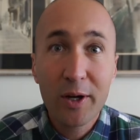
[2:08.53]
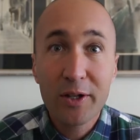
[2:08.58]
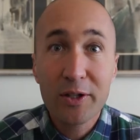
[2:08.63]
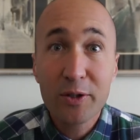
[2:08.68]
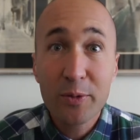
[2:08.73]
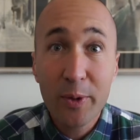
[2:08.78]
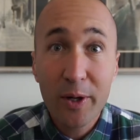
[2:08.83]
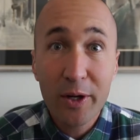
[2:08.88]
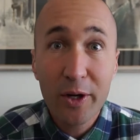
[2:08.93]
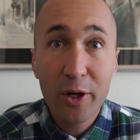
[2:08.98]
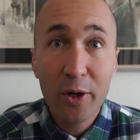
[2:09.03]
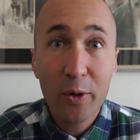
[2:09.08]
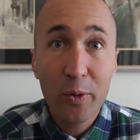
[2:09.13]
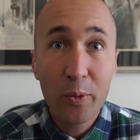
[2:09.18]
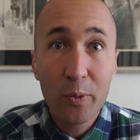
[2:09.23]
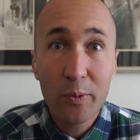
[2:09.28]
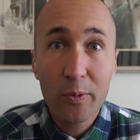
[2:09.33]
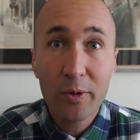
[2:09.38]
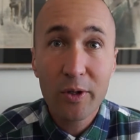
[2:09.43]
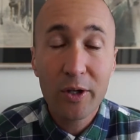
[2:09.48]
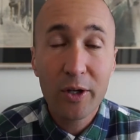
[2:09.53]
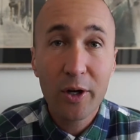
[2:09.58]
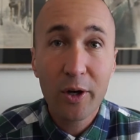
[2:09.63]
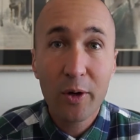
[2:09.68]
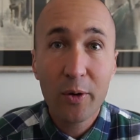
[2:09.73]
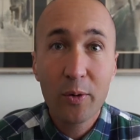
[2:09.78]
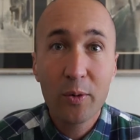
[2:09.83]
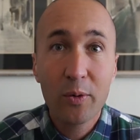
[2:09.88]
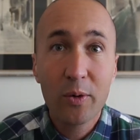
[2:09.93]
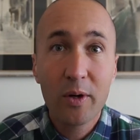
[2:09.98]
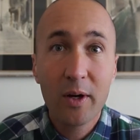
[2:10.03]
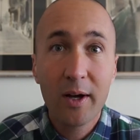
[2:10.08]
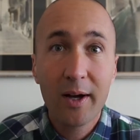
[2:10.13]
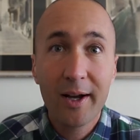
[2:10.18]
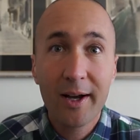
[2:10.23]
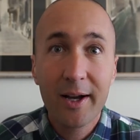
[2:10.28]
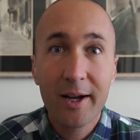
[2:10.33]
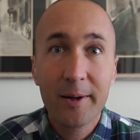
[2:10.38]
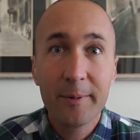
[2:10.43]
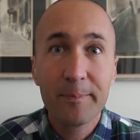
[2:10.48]
I just want to
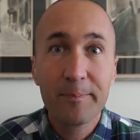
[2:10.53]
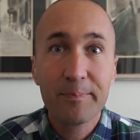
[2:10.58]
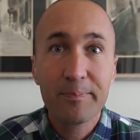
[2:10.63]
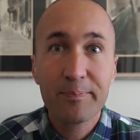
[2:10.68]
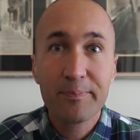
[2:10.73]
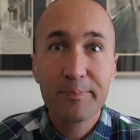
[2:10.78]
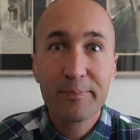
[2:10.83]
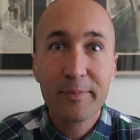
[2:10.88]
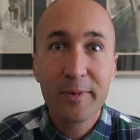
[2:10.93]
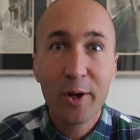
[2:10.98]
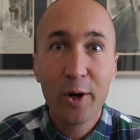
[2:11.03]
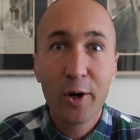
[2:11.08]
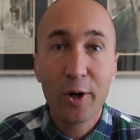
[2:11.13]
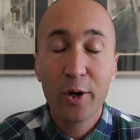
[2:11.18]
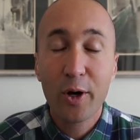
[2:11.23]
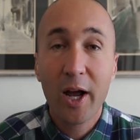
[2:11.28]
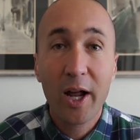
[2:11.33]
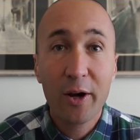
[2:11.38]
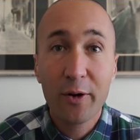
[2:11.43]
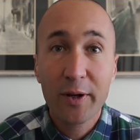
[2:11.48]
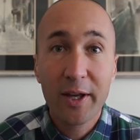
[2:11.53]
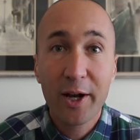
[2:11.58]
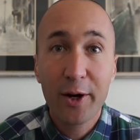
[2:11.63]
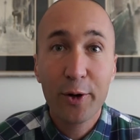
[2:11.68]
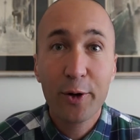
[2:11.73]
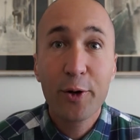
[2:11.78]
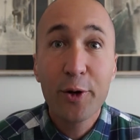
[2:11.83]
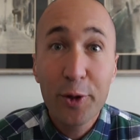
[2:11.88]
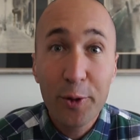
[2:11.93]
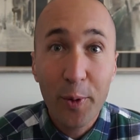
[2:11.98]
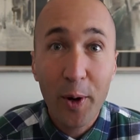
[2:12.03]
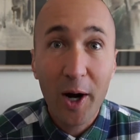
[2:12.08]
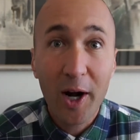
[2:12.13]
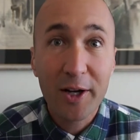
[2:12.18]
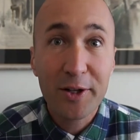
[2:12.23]
know, or I don't care who you are.